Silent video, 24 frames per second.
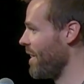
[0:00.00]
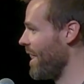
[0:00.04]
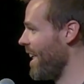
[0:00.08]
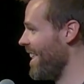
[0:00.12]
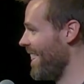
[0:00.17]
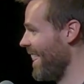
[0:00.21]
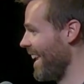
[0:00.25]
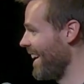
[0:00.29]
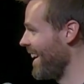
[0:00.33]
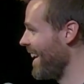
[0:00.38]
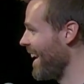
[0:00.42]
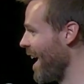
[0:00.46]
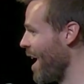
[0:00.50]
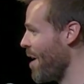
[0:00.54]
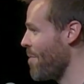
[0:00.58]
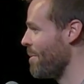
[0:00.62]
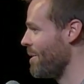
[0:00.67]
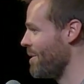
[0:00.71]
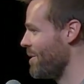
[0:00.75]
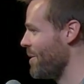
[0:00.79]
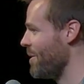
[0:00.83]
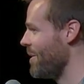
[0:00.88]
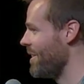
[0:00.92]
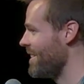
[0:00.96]
that can
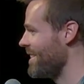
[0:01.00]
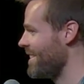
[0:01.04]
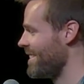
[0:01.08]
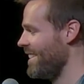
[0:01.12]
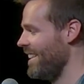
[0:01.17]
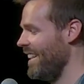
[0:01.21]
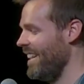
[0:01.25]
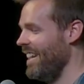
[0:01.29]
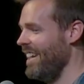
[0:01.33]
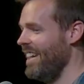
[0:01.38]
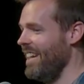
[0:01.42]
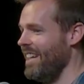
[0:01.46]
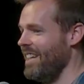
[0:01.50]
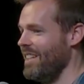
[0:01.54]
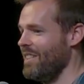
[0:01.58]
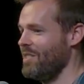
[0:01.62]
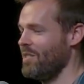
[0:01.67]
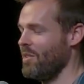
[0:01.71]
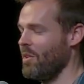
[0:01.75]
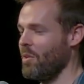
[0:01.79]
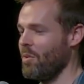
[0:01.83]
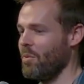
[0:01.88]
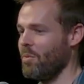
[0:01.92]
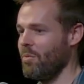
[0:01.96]
happen to us.
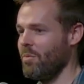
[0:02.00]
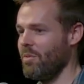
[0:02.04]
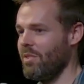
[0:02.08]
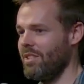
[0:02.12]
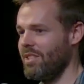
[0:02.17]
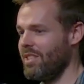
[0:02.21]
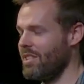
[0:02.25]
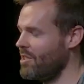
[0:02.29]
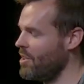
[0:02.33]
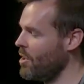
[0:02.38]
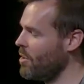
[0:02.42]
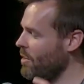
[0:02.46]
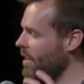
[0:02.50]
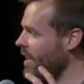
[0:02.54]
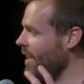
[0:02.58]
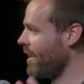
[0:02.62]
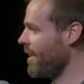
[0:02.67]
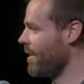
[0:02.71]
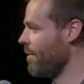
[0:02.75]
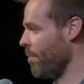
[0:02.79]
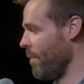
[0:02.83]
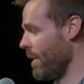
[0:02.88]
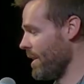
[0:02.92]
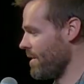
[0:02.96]
So just don't
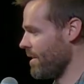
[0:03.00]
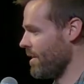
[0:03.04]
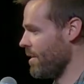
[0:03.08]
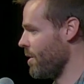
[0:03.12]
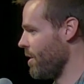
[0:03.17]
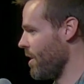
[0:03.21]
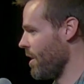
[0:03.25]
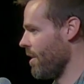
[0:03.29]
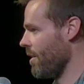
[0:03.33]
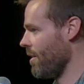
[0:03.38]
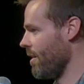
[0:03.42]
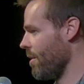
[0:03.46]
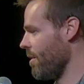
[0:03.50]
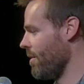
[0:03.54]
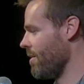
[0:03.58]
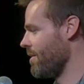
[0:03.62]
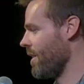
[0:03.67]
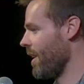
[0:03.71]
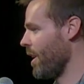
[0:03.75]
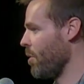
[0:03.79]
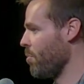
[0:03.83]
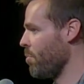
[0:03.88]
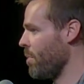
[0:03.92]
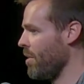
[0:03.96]
let, basically, the, the
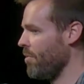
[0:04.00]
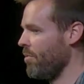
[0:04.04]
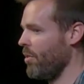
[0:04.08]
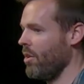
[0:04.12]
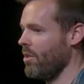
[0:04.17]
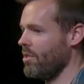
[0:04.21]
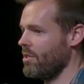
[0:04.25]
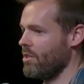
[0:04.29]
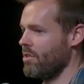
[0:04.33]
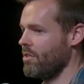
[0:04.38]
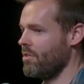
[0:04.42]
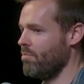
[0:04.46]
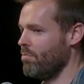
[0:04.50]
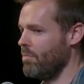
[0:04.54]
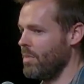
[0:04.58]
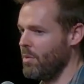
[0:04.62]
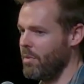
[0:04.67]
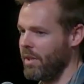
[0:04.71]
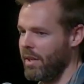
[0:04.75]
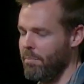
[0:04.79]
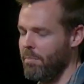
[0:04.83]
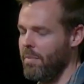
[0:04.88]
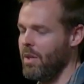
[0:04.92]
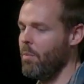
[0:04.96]
second pitfall is just be,
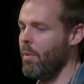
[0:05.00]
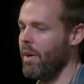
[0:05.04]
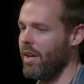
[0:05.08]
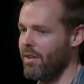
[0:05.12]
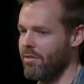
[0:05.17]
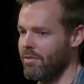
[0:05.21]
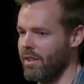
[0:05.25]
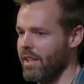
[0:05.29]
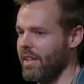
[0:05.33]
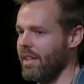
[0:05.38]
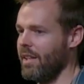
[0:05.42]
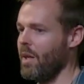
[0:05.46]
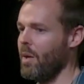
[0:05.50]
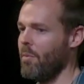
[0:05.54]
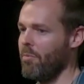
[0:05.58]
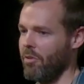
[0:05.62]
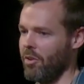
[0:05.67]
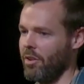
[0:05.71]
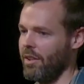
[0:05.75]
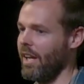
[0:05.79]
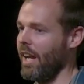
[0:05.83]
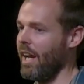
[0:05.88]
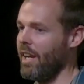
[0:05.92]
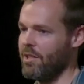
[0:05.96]
beware of letting
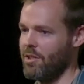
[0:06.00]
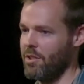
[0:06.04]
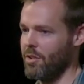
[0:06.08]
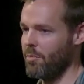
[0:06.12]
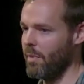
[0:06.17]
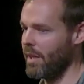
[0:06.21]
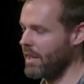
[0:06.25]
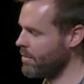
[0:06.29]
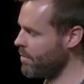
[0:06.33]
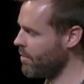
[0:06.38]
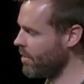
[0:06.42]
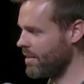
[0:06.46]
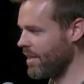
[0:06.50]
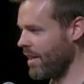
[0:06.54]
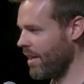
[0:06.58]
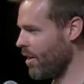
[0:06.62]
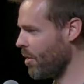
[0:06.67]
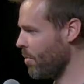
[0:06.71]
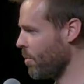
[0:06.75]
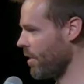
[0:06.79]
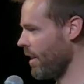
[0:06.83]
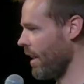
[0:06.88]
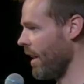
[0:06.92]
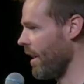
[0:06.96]
comfort guide you. It makes for a
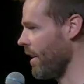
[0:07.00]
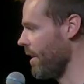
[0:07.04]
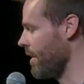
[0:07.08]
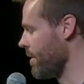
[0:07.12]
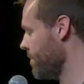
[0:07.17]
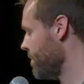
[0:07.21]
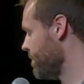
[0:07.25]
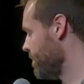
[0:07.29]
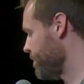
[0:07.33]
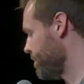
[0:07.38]
terrible guide